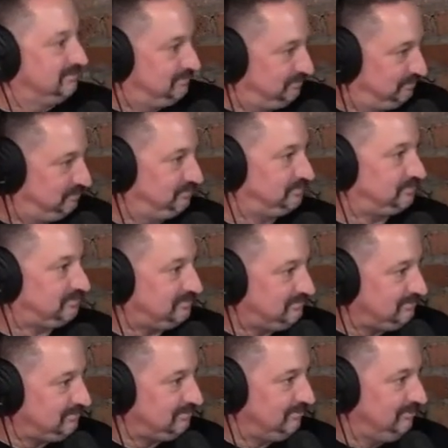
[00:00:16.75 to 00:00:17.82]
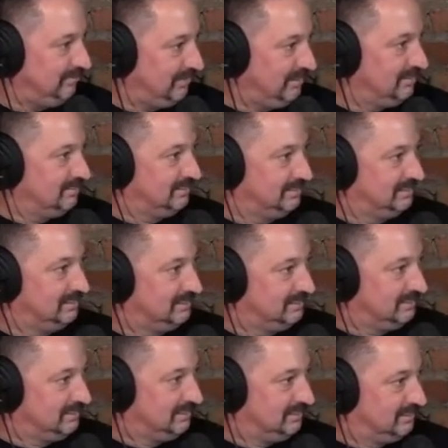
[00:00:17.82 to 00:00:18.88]
That was a good time. Those
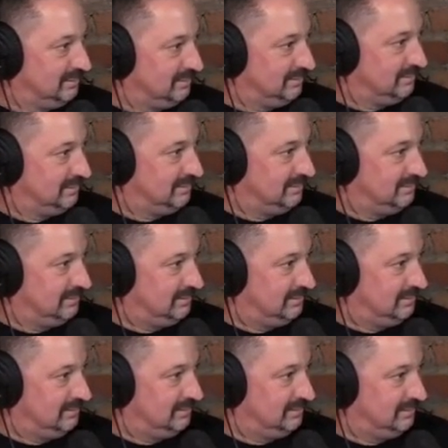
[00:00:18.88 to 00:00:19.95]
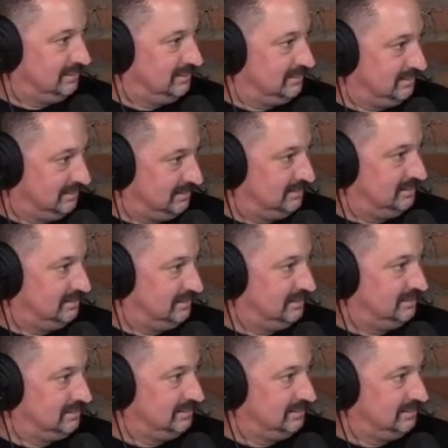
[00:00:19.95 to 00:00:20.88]
guys, that was their first time. We talked about it later.